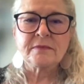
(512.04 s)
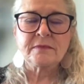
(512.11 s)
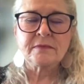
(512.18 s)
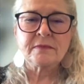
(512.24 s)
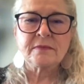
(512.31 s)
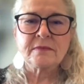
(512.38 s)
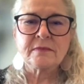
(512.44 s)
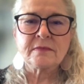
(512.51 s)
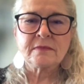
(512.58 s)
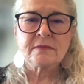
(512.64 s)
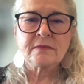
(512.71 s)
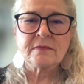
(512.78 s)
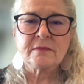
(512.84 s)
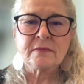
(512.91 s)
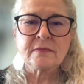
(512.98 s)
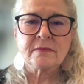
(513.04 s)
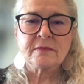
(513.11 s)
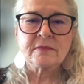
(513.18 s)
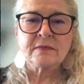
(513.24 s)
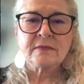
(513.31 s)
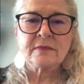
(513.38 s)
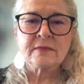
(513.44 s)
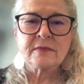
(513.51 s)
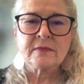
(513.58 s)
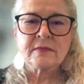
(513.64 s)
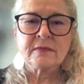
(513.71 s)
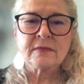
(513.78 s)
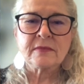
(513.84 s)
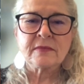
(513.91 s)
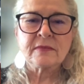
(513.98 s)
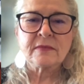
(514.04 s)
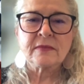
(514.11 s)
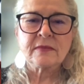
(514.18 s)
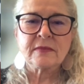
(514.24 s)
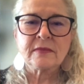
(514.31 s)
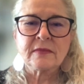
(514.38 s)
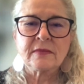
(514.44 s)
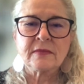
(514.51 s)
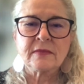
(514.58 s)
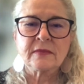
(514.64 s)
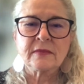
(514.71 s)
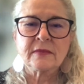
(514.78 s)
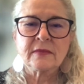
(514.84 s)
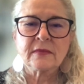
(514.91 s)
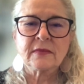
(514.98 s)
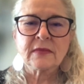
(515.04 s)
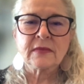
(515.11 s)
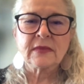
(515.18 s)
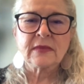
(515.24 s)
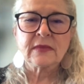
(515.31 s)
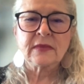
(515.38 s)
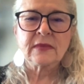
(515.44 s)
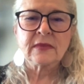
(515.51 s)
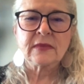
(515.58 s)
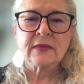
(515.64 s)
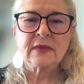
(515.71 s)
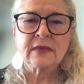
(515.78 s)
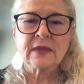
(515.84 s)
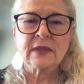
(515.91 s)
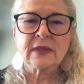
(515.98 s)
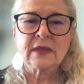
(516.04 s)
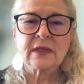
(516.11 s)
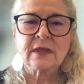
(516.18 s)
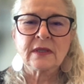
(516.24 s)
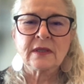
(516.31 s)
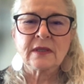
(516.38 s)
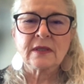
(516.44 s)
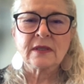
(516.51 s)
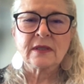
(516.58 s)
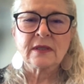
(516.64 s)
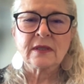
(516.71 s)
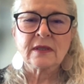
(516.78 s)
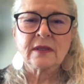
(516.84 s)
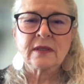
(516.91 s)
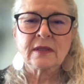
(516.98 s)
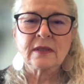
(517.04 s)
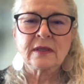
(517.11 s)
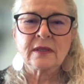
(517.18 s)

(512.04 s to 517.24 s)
This person isn't speaking.